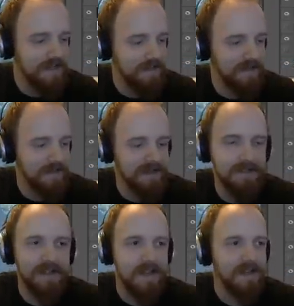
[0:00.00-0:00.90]
tiny,
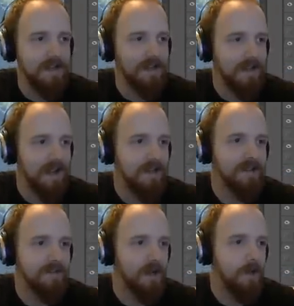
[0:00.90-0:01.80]
tiny little island
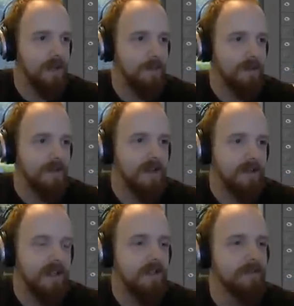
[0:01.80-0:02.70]
of Gold Apple down
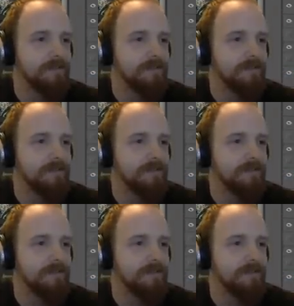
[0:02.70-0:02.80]
here